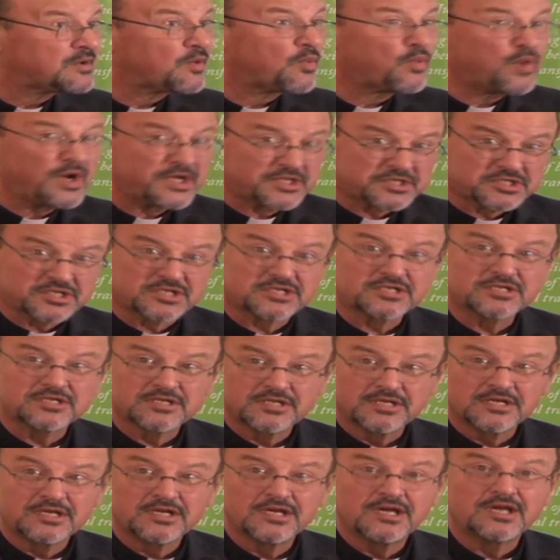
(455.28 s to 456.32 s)
which
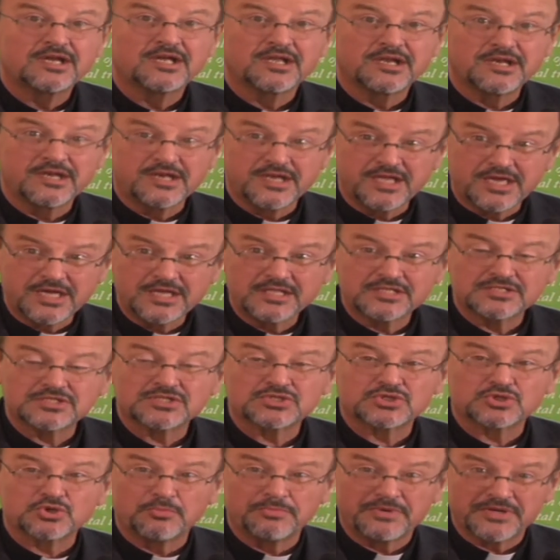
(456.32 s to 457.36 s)

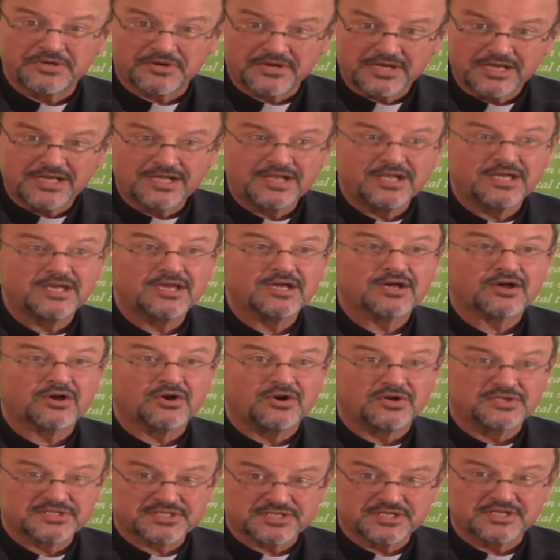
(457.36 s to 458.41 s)
needs to be really
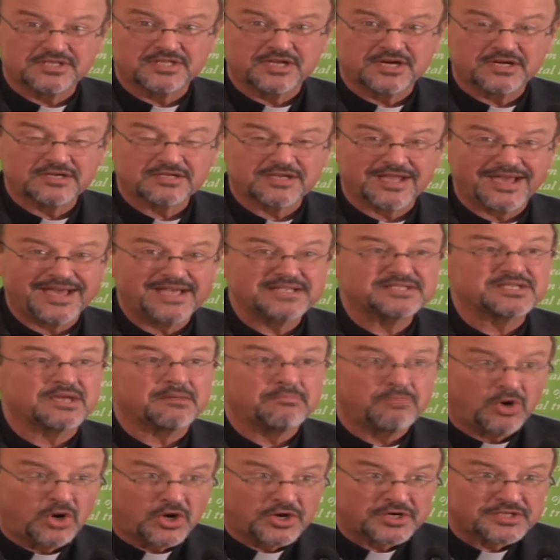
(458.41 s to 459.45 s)
considered as a
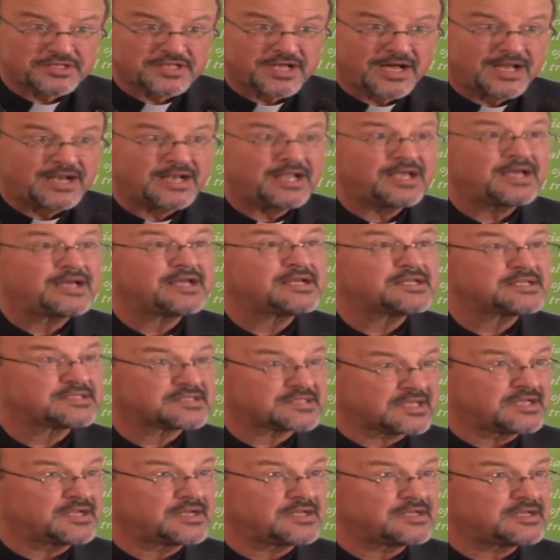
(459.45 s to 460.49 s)
mortal
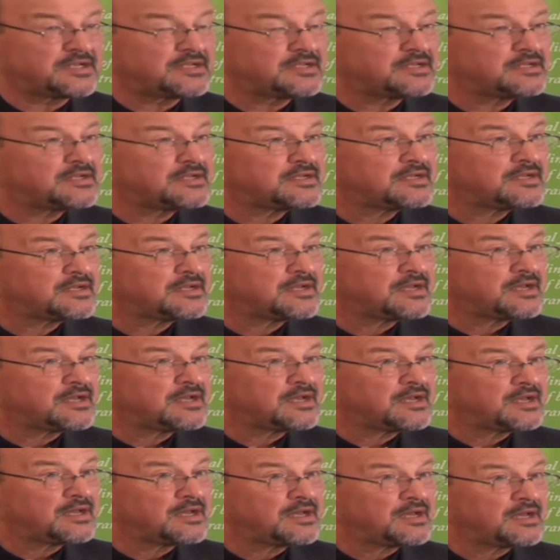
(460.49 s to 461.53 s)
sin.
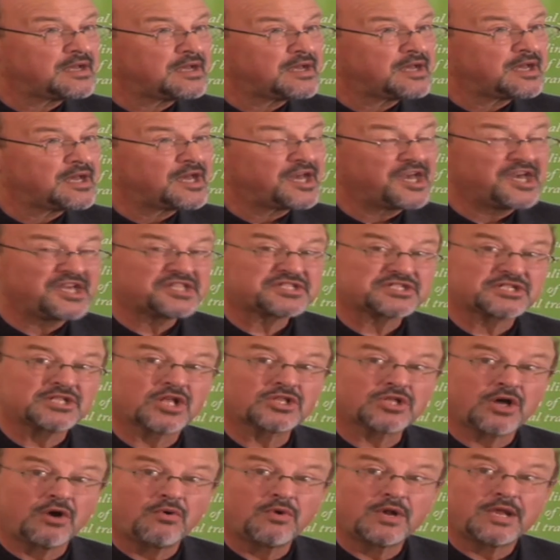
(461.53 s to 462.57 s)
It's
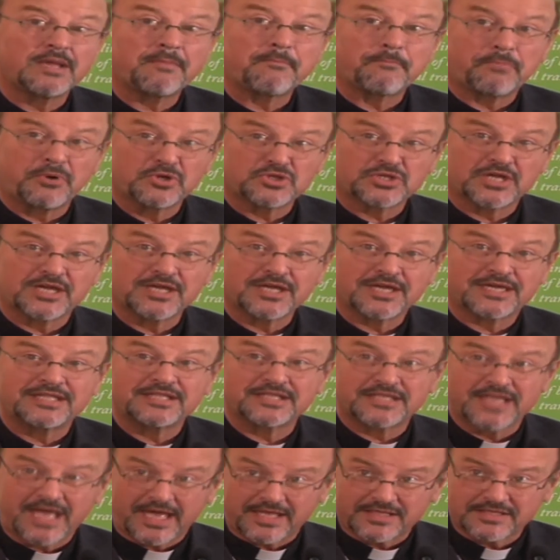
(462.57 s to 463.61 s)
not only putting
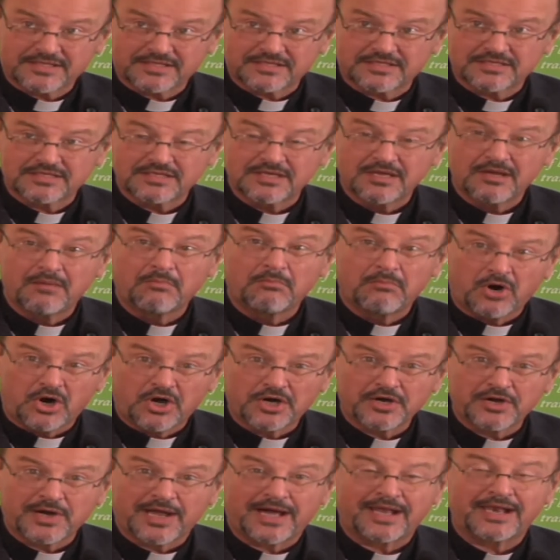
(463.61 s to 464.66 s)
in debt,
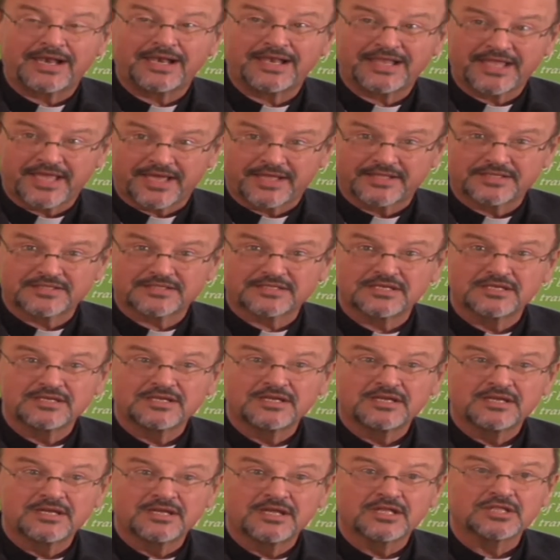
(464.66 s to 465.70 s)
moral debt,
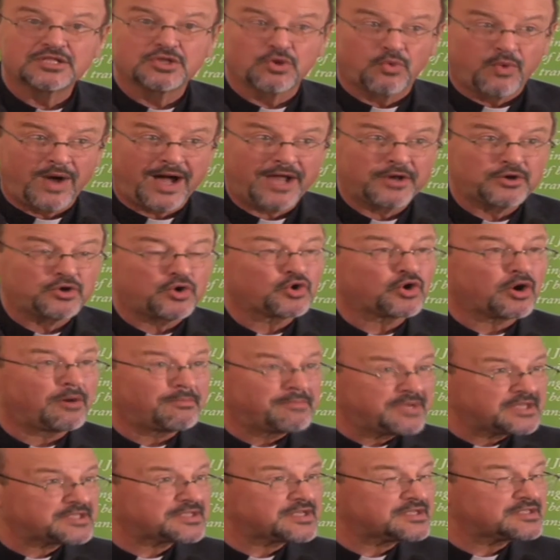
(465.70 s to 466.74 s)
the one who
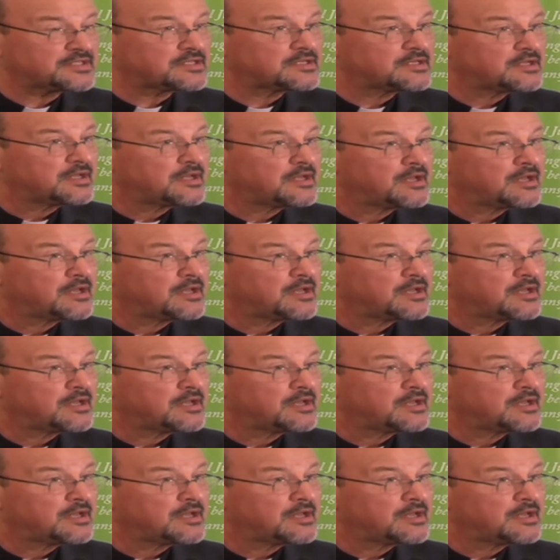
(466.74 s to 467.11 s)
committed,